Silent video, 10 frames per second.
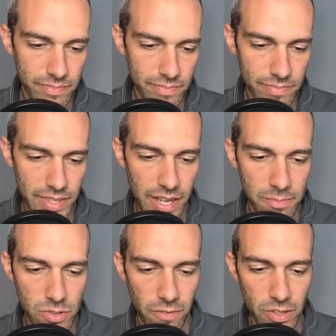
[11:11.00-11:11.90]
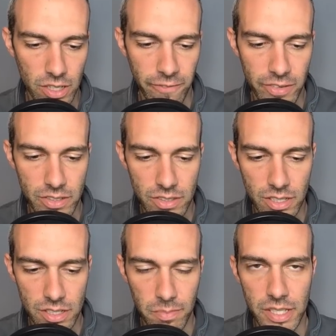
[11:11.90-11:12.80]
yeah, so if you're looking to
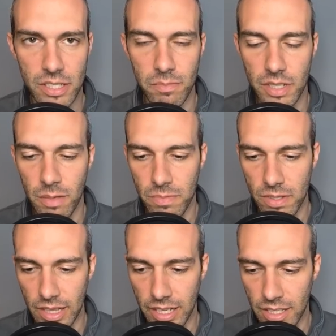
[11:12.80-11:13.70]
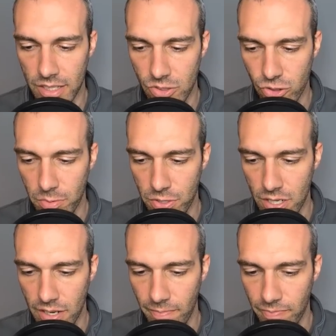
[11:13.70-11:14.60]
submit some teams, link in the
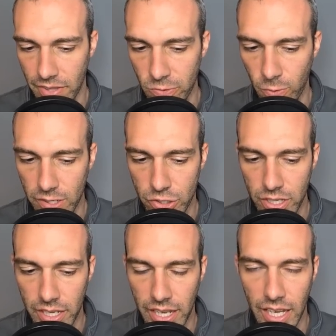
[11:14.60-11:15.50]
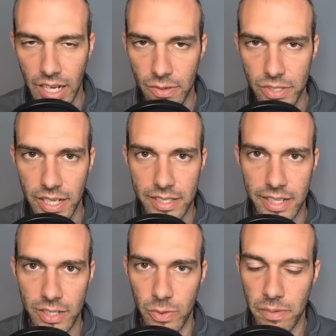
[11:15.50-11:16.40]
description. Thanks for watching, and I'll see you guys in the next one.